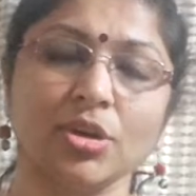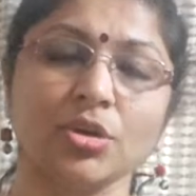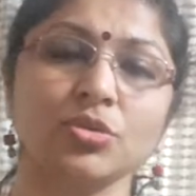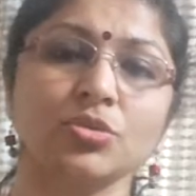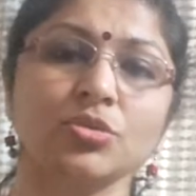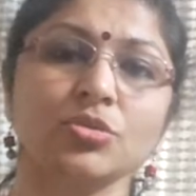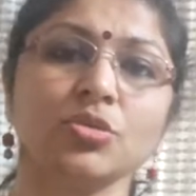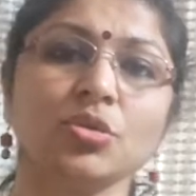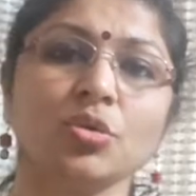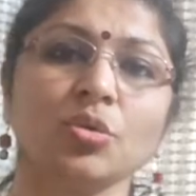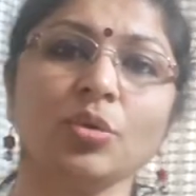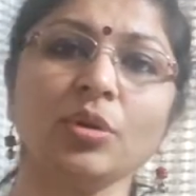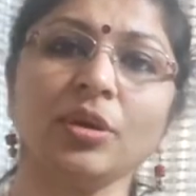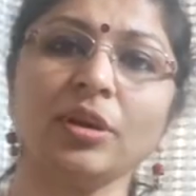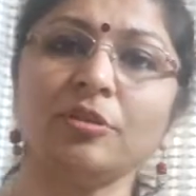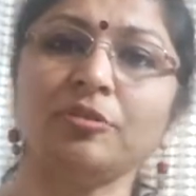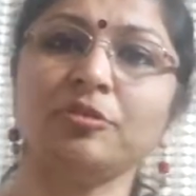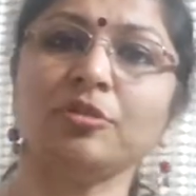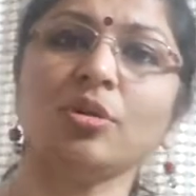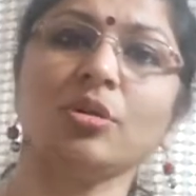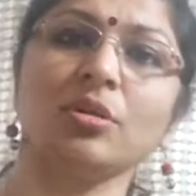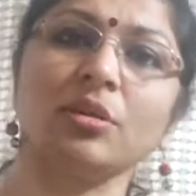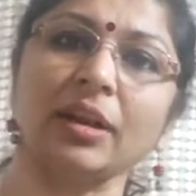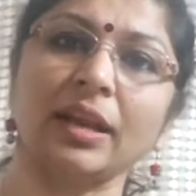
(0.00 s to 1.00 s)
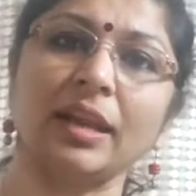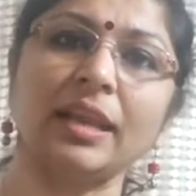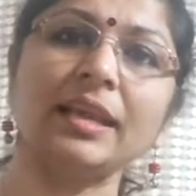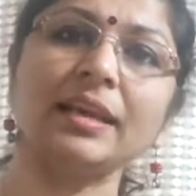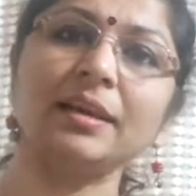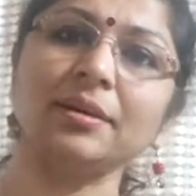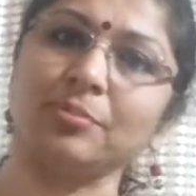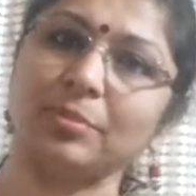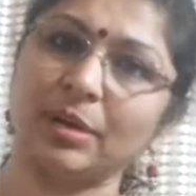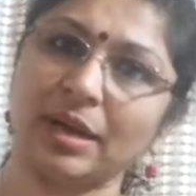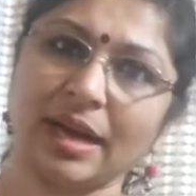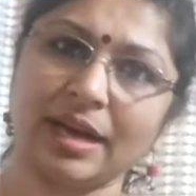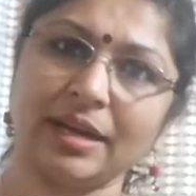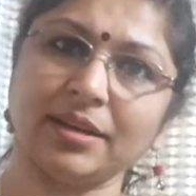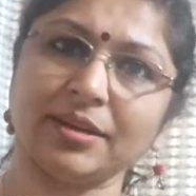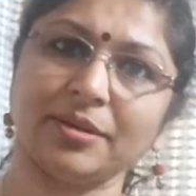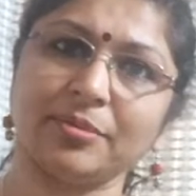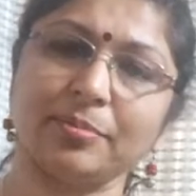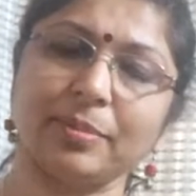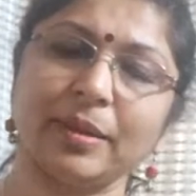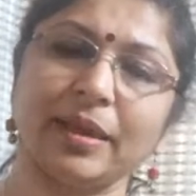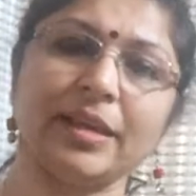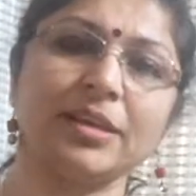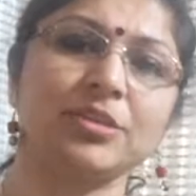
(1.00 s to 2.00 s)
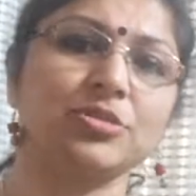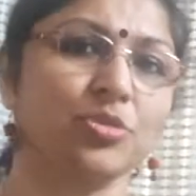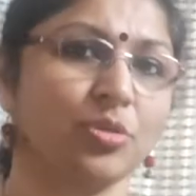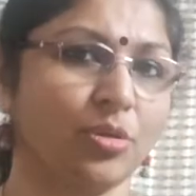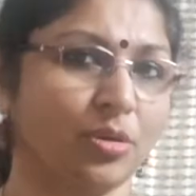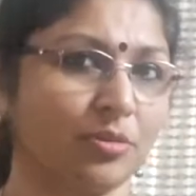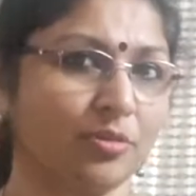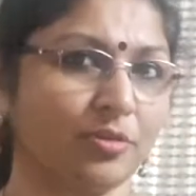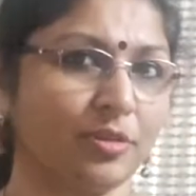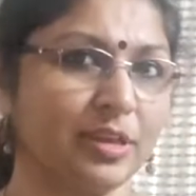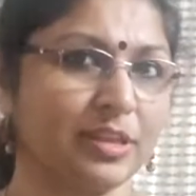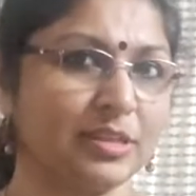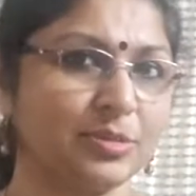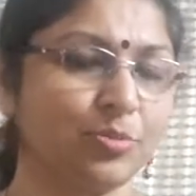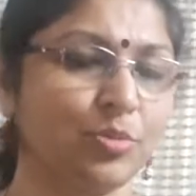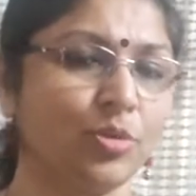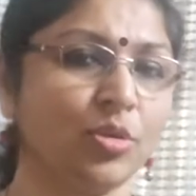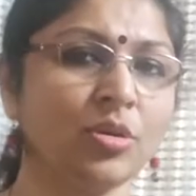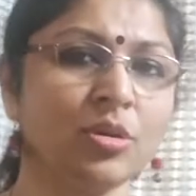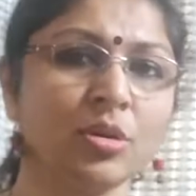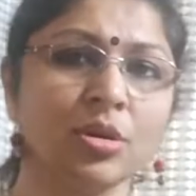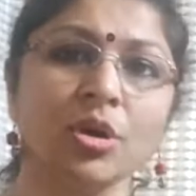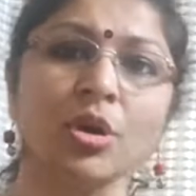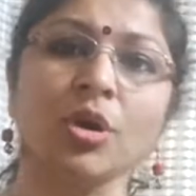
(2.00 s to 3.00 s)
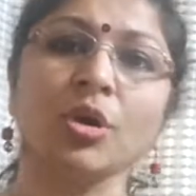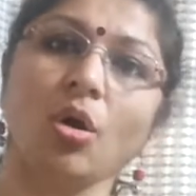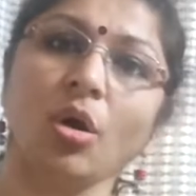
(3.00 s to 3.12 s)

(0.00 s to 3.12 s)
So if you're running a branded page on Facebook,